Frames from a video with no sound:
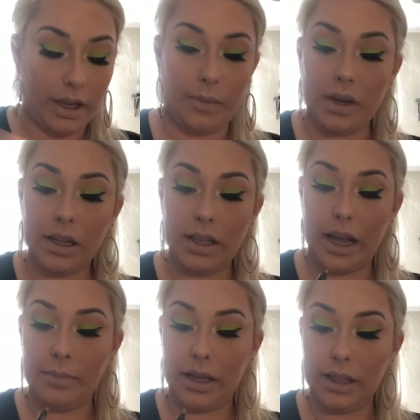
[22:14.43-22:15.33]
I'm gonna
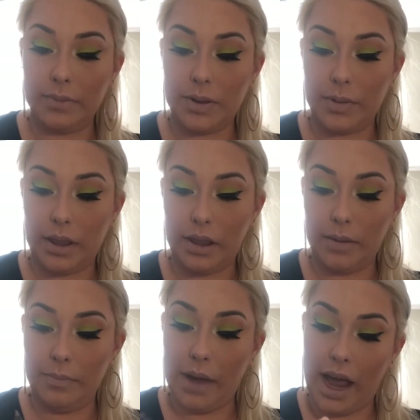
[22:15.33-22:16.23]
line my lips with
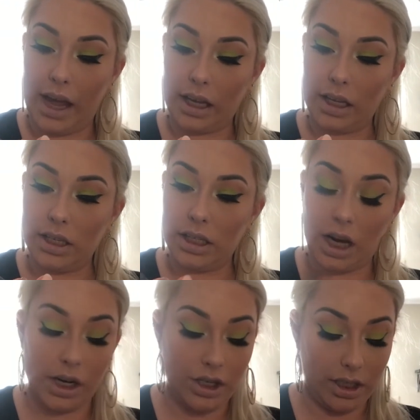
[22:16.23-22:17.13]
the MAC
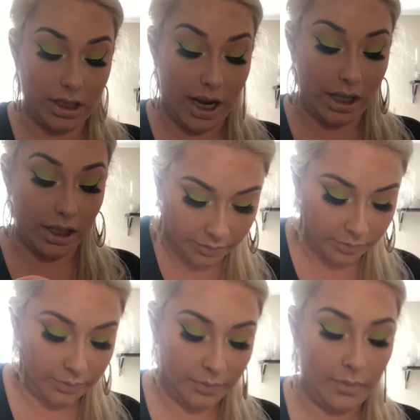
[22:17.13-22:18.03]
Staunchy Stylish.
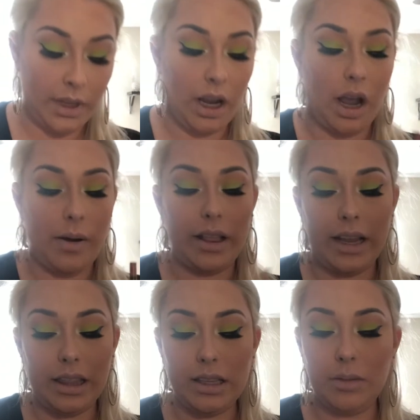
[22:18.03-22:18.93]
Oh, I
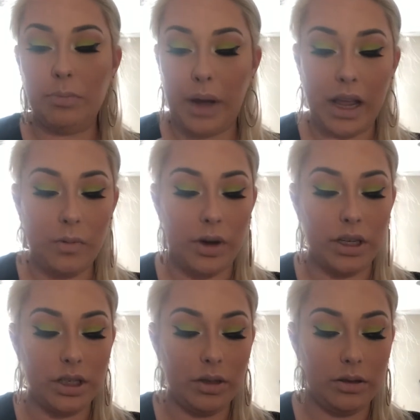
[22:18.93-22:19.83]
like this bite
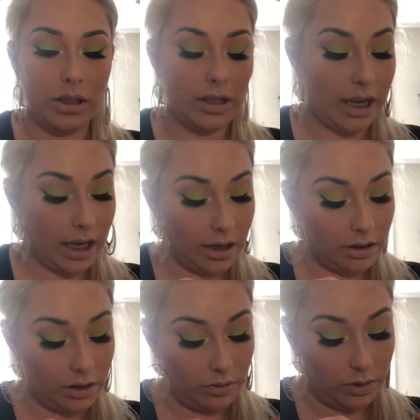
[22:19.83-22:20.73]
one too. Does that
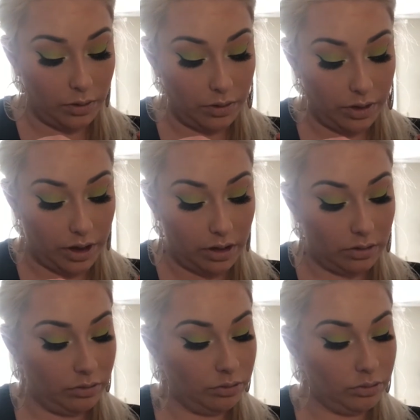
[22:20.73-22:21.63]
get too cool
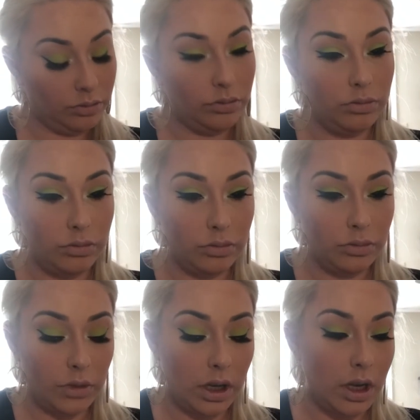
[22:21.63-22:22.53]
though?
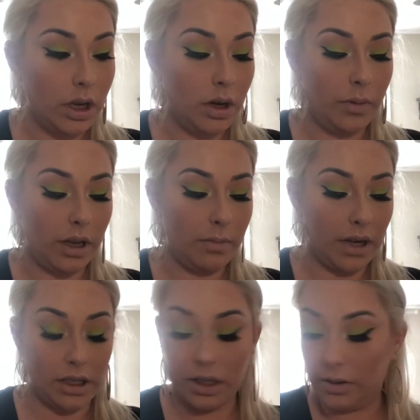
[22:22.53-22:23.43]
We can
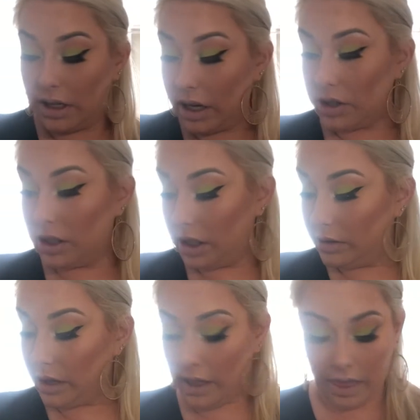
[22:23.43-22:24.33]
mix those actually,
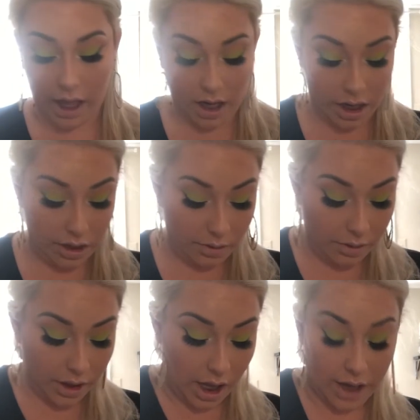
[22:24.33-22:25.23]
and then throw
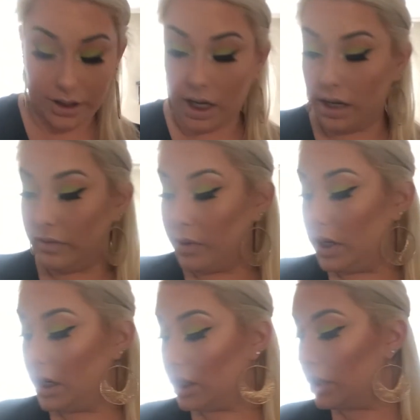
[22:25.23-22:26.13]
a gloss on if we
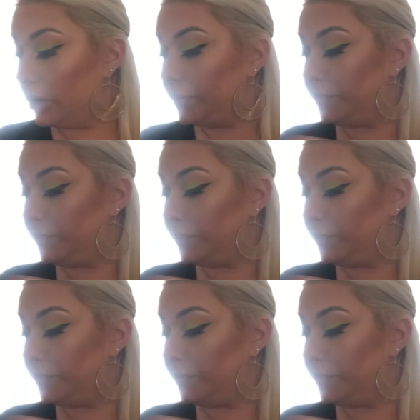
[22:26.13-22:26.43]
need to.